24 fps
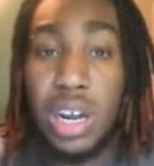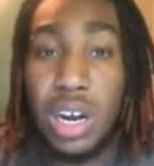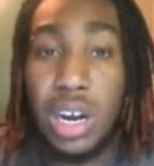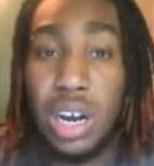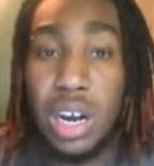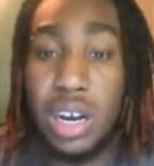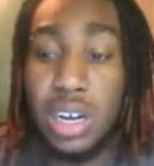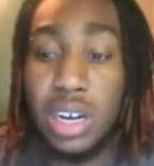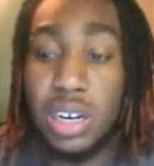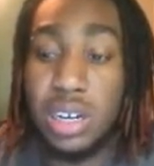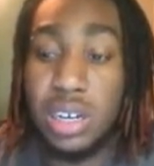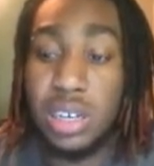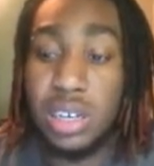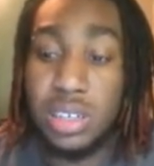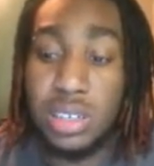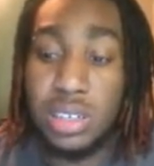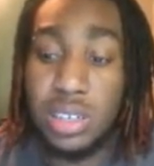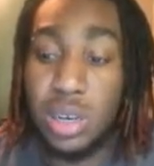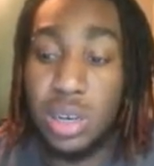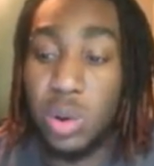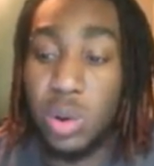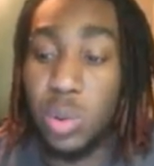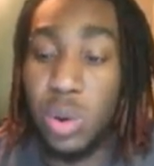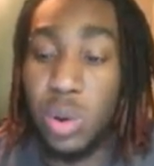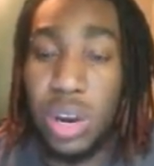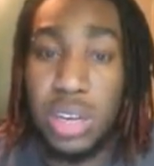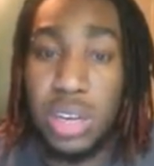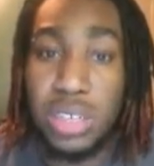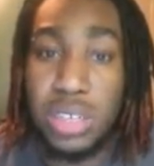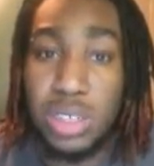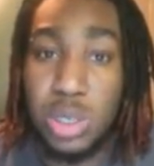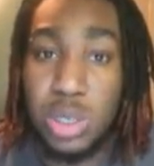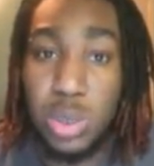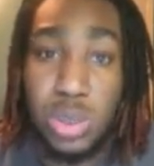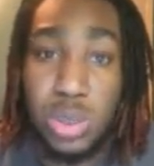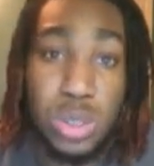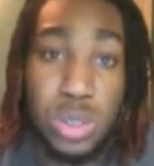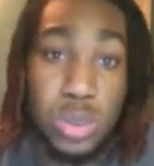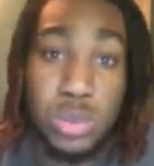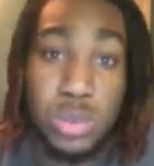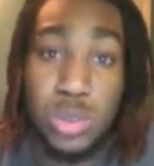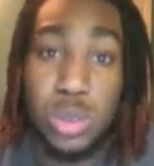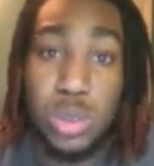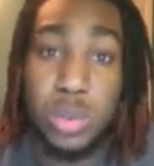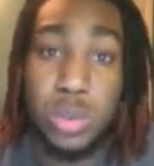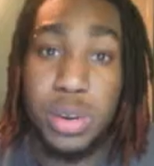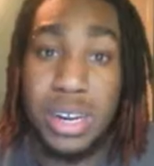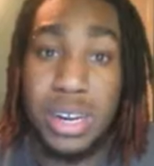a new
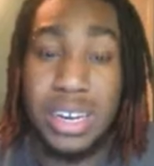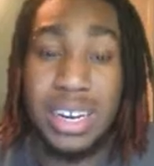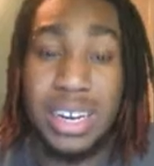YouTuber.